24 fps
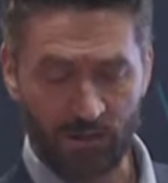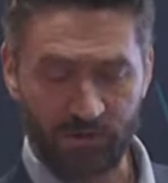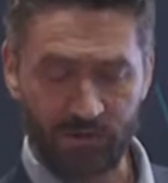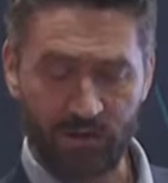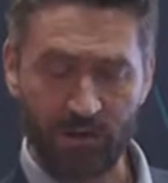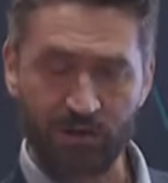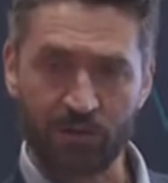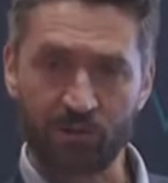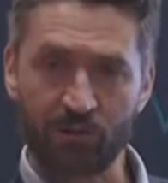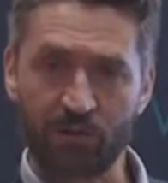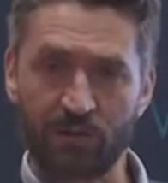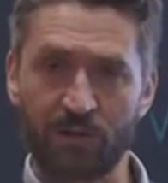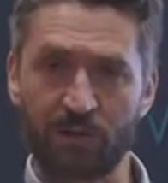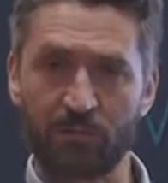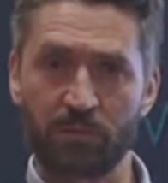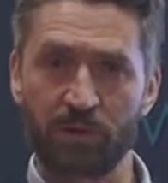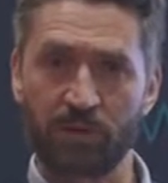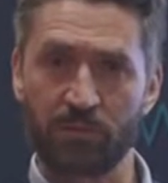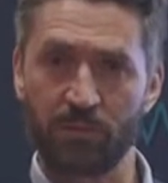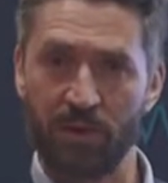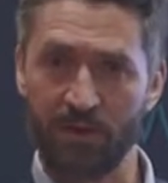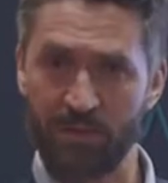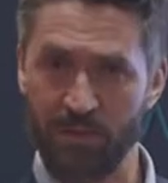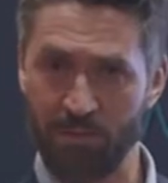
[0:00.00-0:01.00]
tell you a little
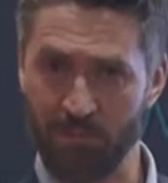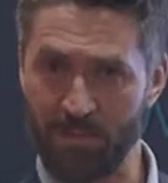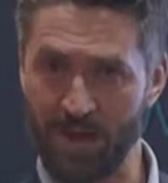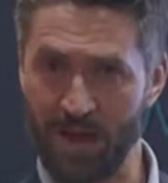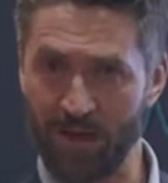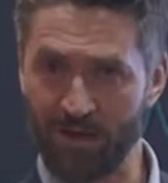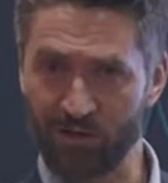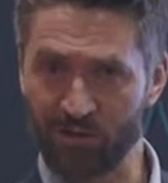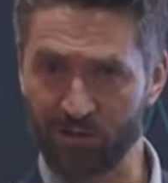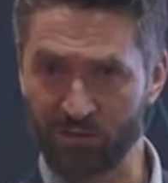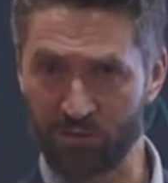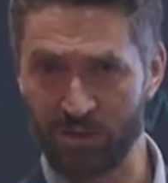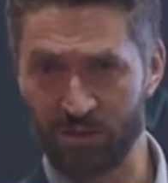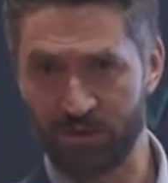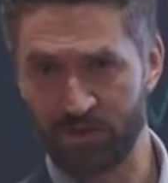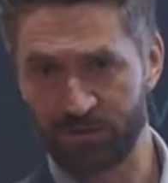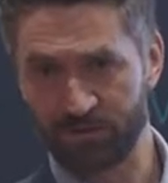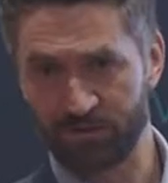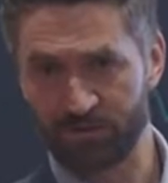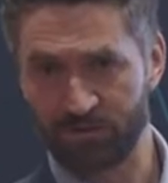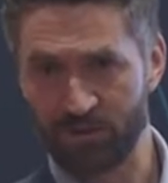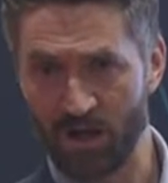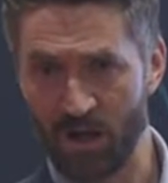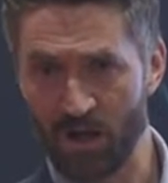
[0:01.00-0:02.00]
bit about the management
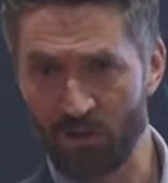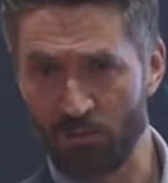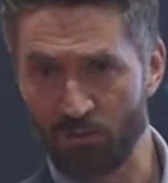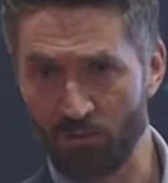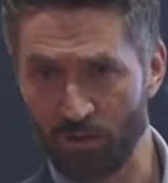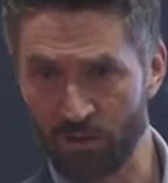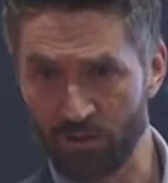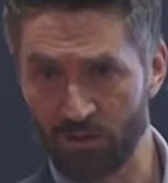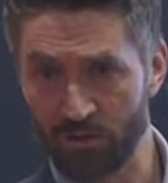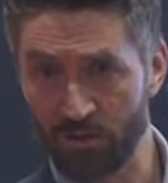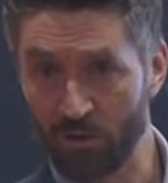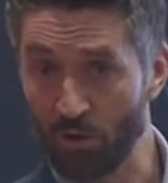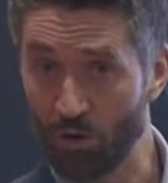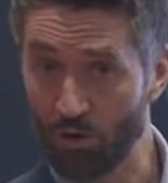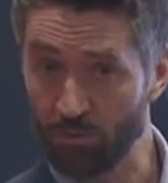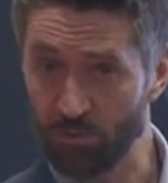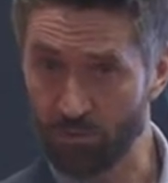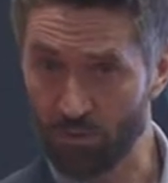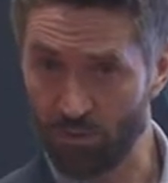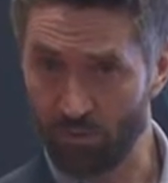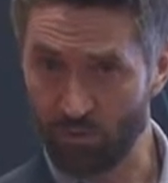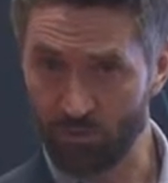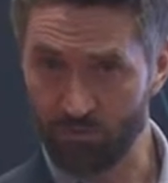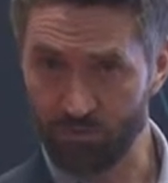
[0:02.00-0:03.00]
that's now running
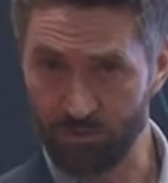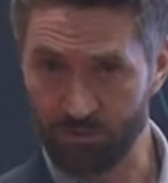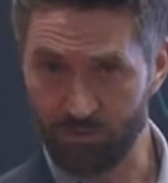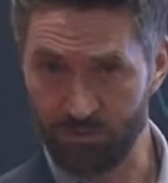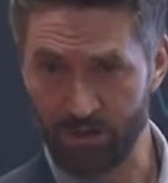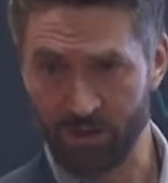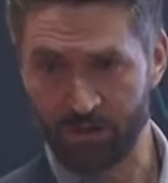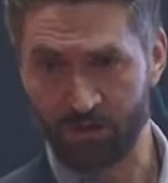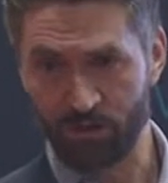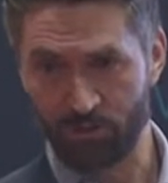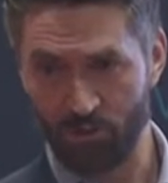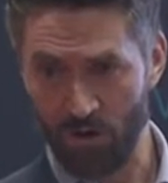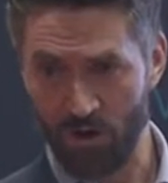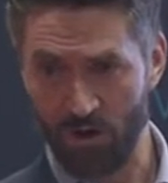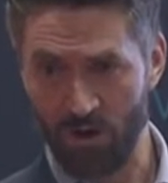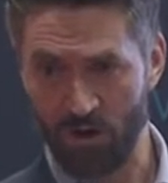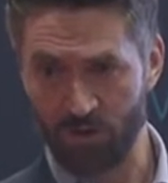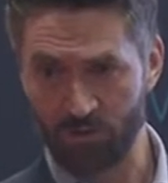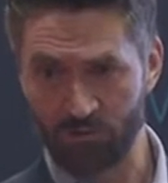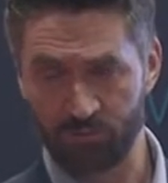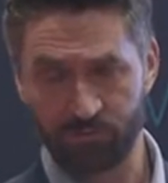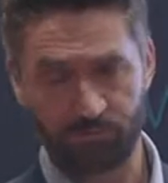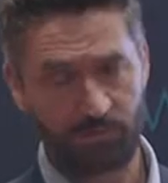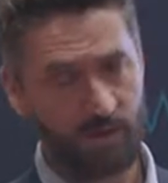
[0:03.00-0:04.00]
Open Orphan that
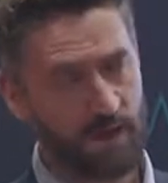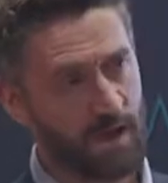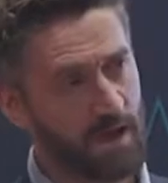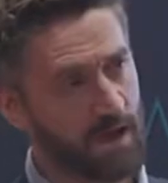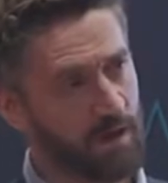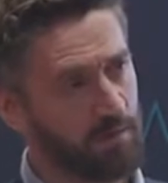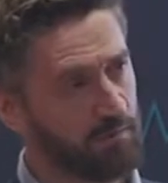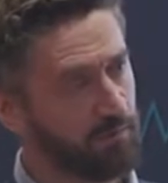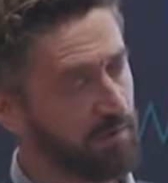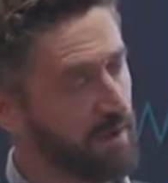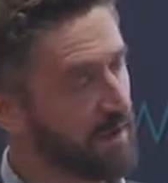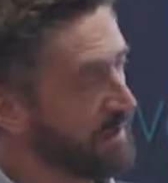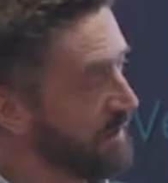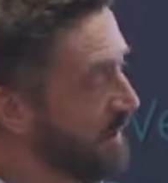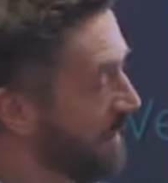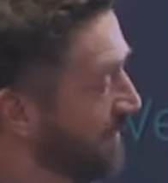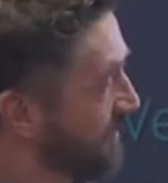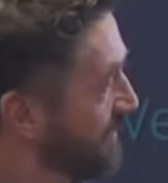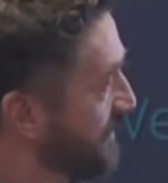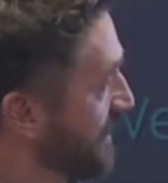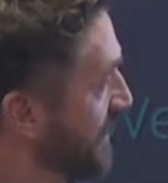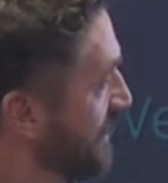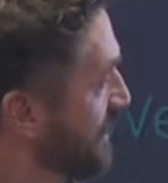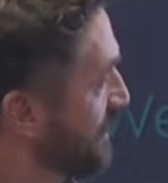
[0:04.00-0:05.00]
acquired uh,
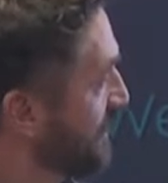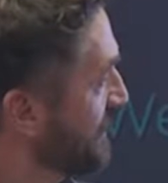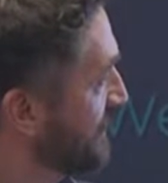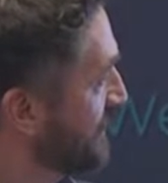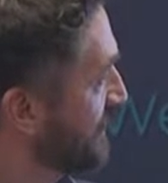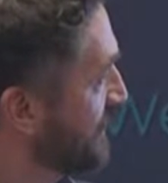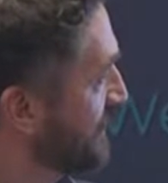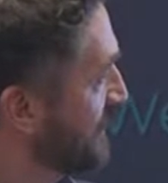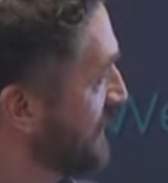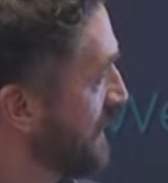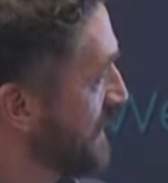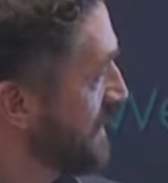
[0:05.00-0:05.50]
Life Sciences.